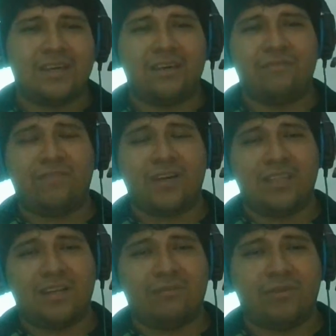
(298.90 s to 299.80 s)
And
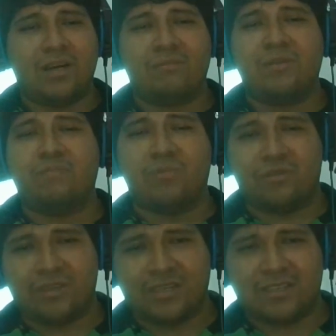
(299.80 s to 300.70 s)
finally, we have the
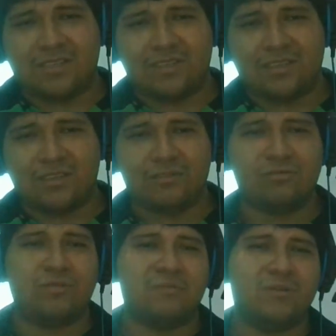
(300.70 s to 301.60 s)
project.
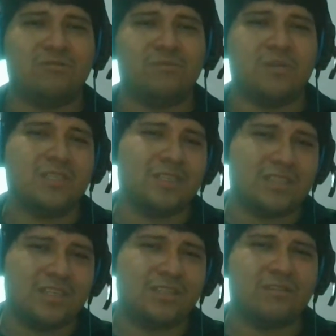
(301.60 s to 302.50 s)
to a visual
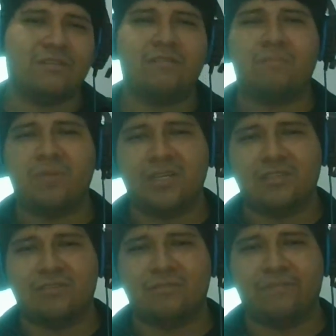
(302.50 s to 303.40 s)
presentation of a
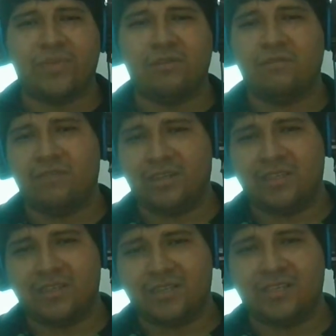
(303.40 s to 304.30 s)
person of
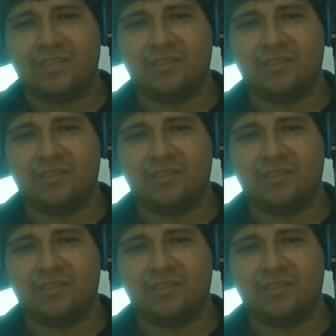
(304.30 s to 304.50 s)
interest